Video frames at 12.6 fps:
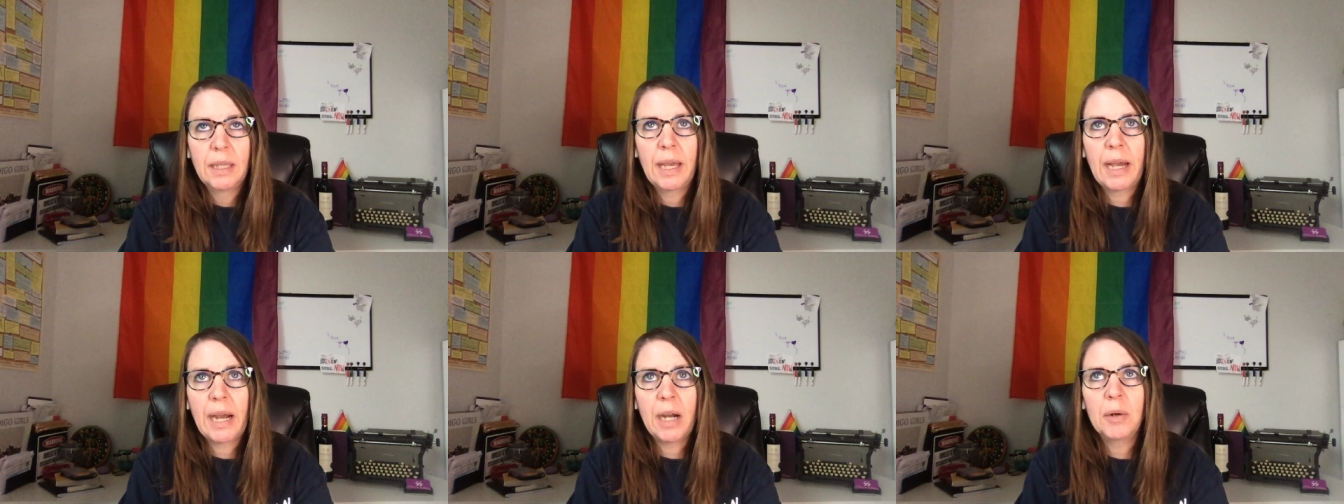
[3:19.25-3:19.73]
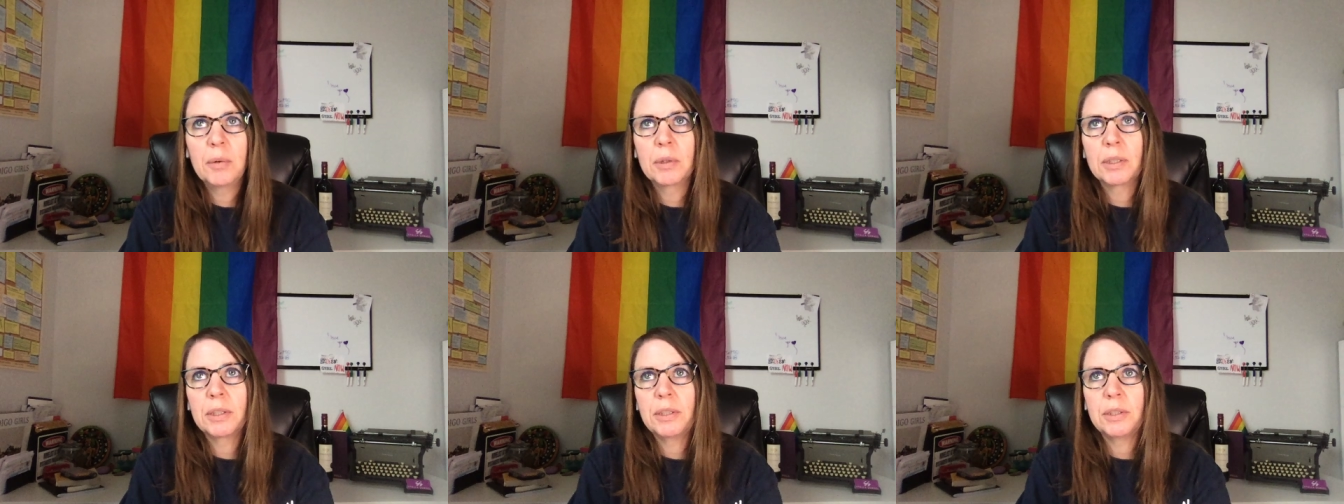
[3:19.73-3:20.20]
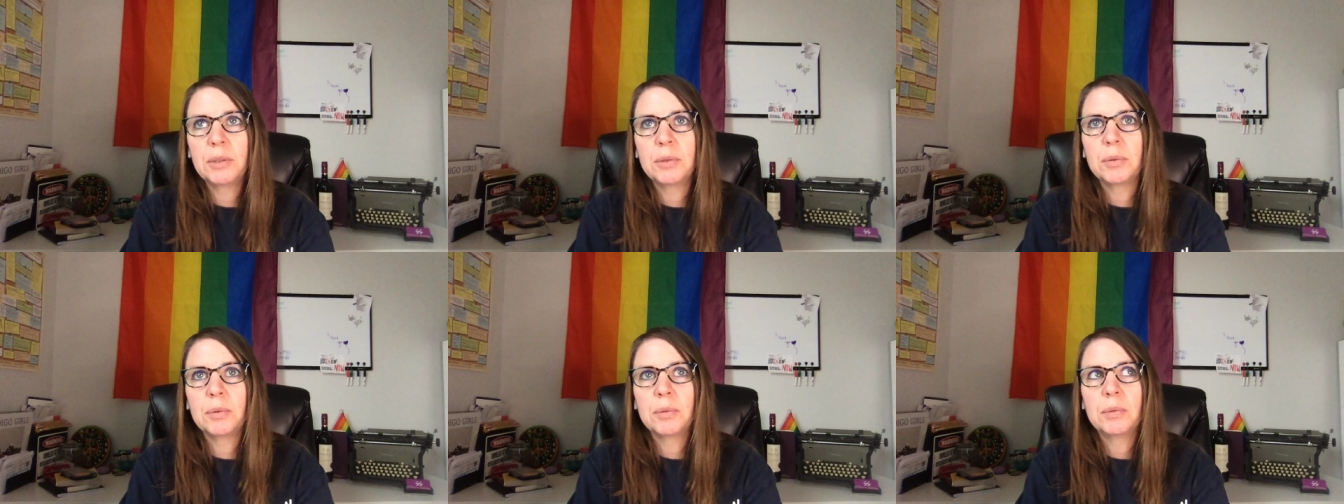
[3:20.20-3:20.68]
how are
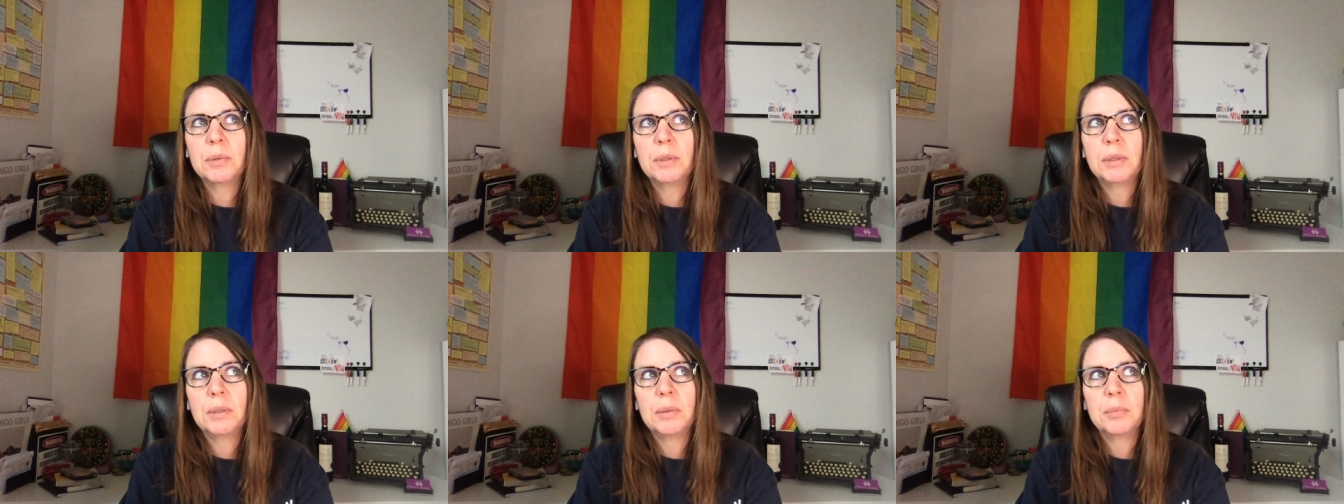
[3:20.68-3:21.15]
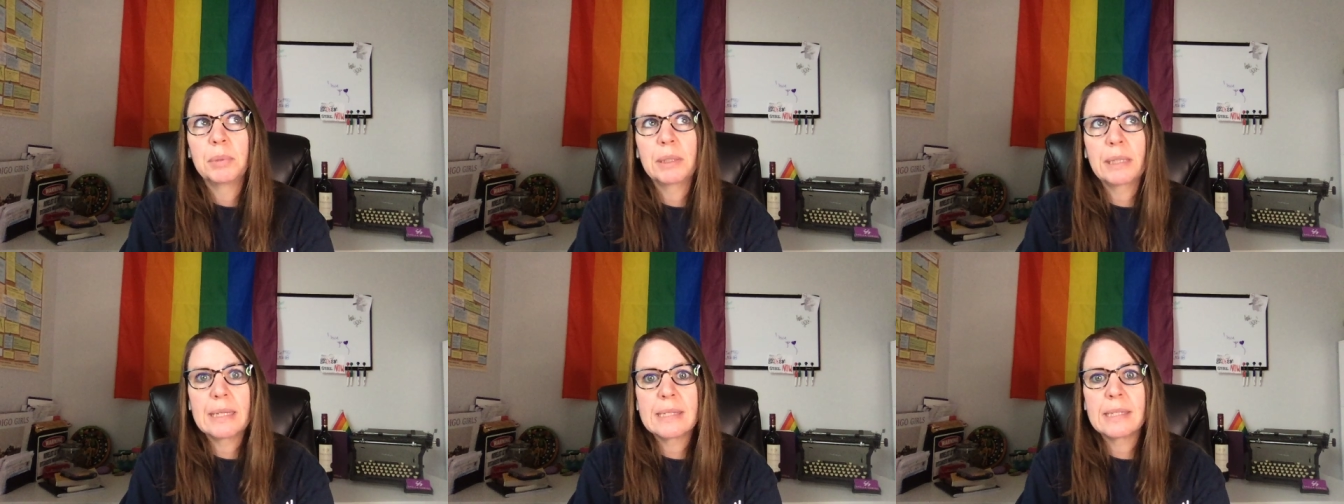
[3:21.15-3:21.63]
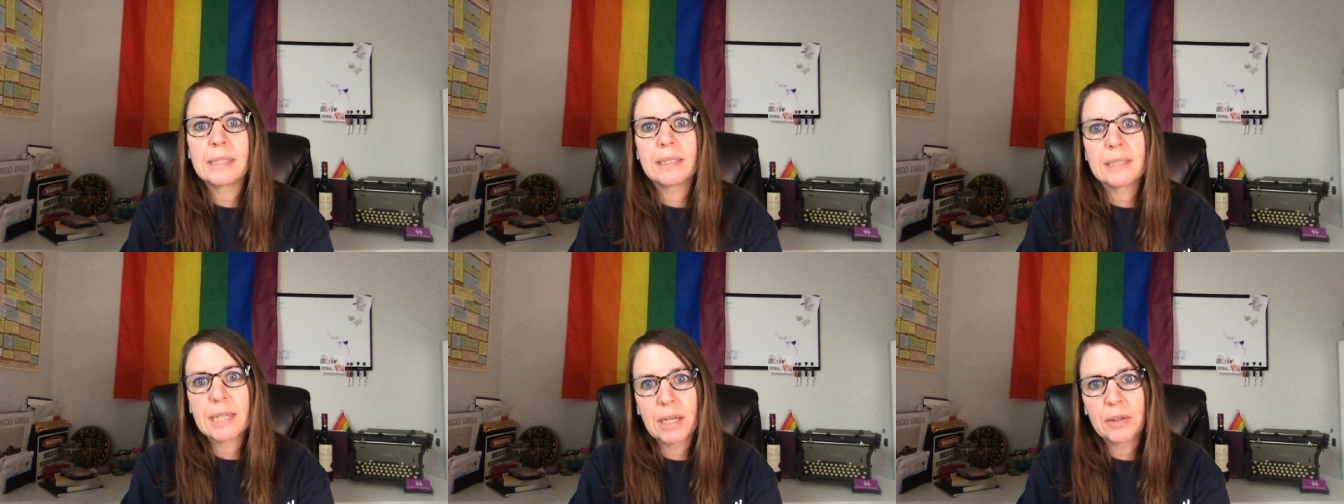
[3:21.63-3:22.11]
you placing
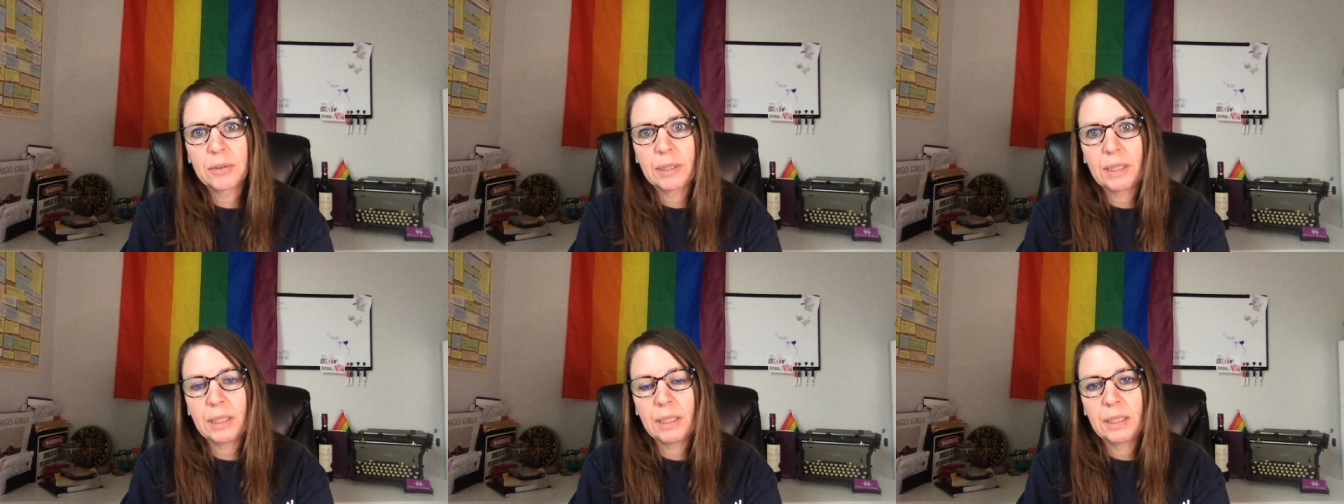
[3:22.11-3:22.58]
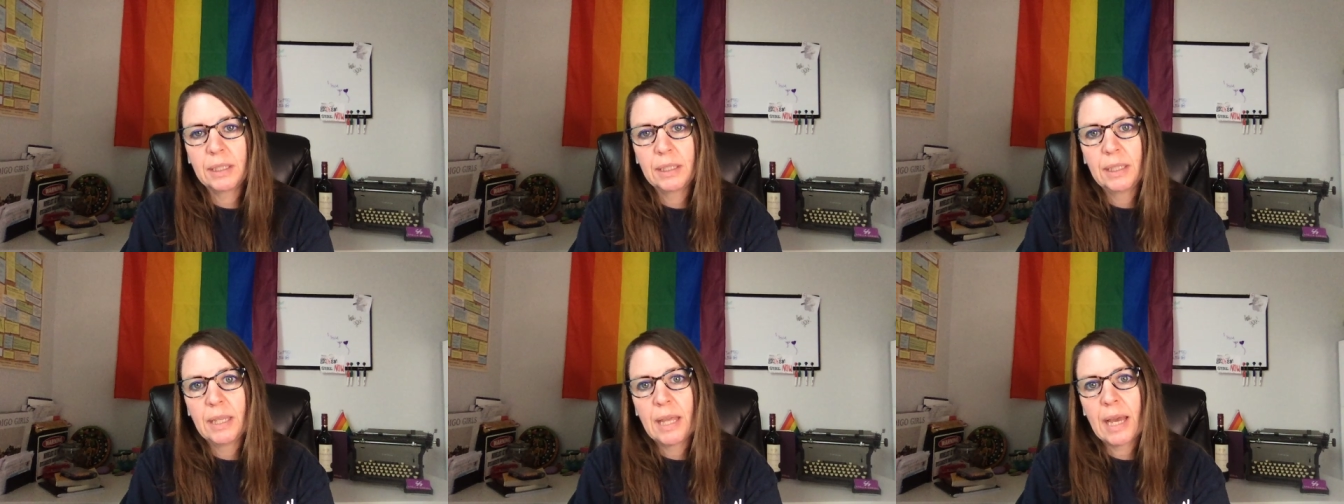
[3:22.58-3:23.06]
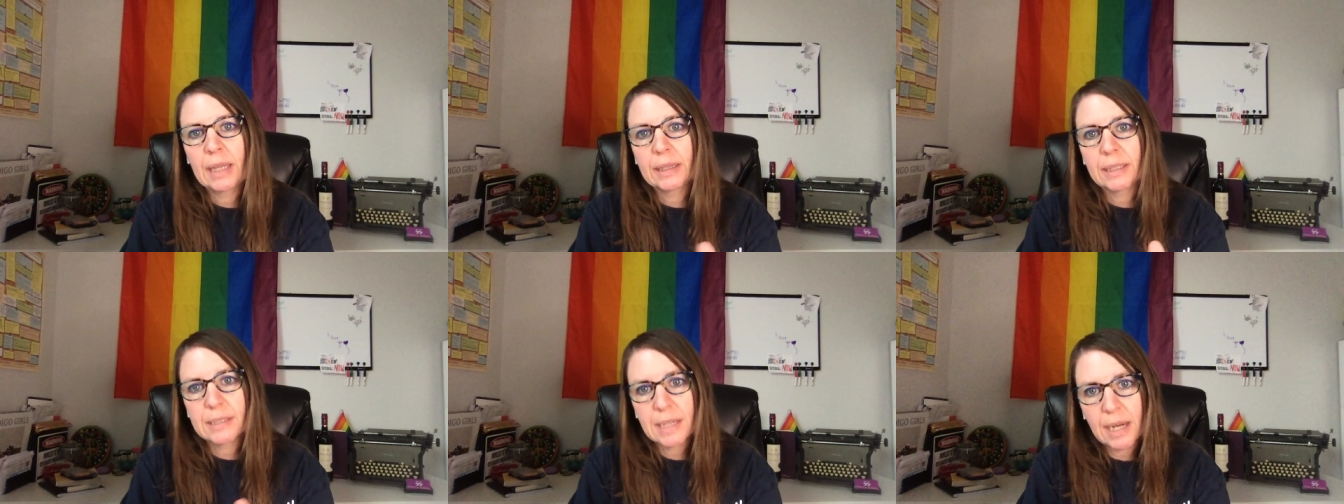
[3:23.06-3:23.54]
integrity at
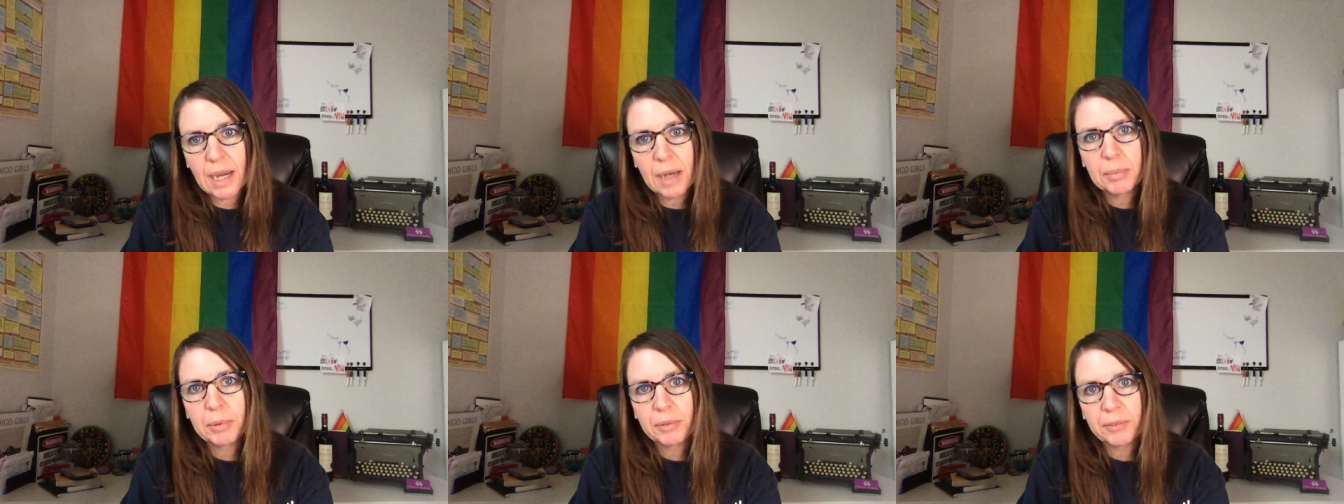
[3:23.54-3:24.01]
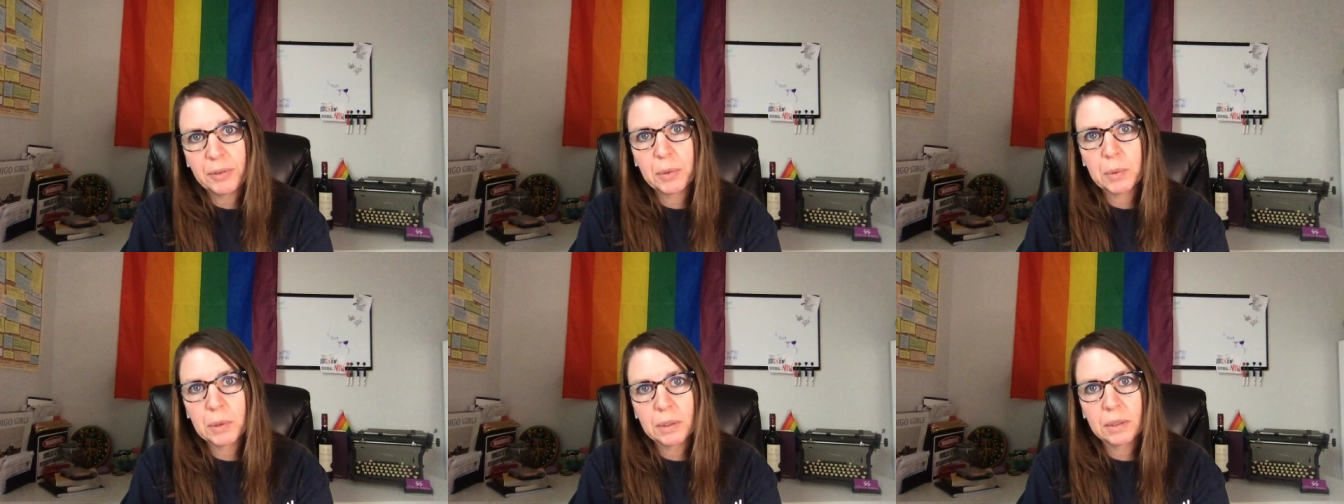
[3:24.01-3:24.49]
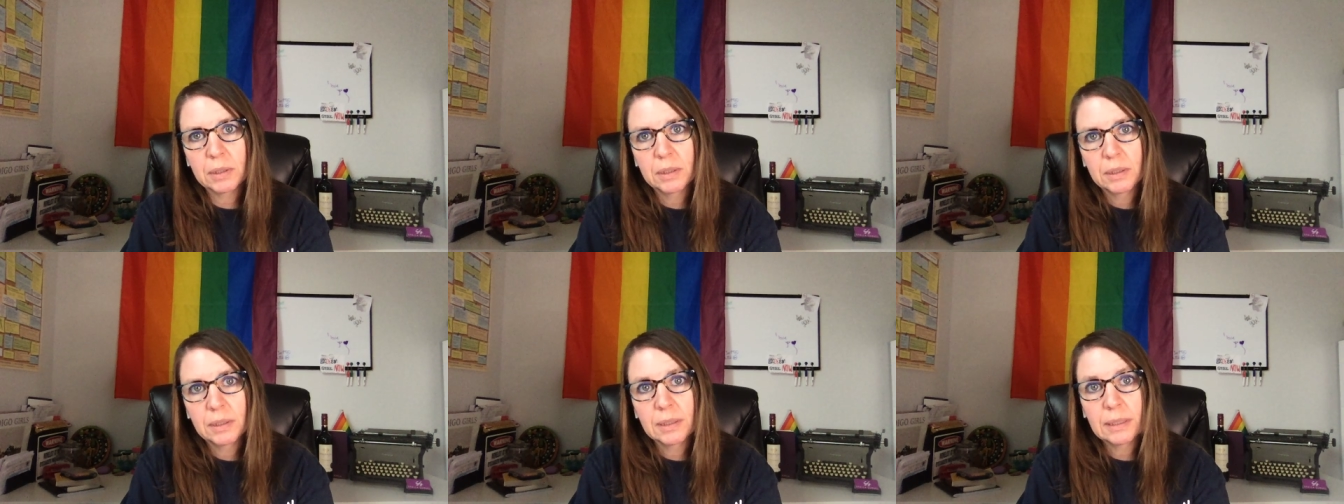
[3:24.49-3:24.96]
the top of your
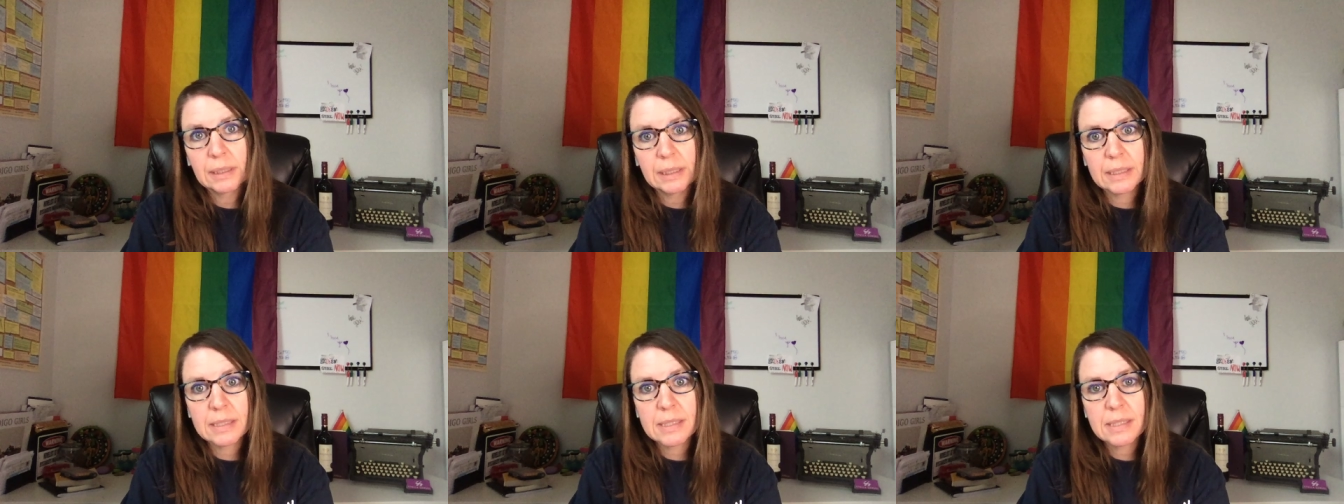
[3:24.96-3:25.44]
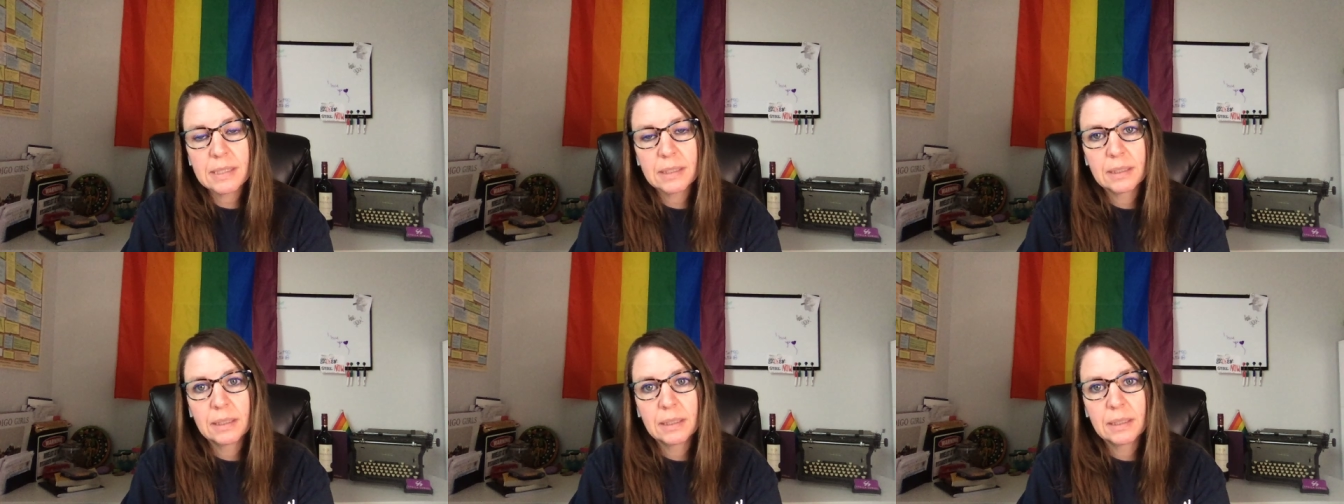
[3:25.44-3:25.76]
list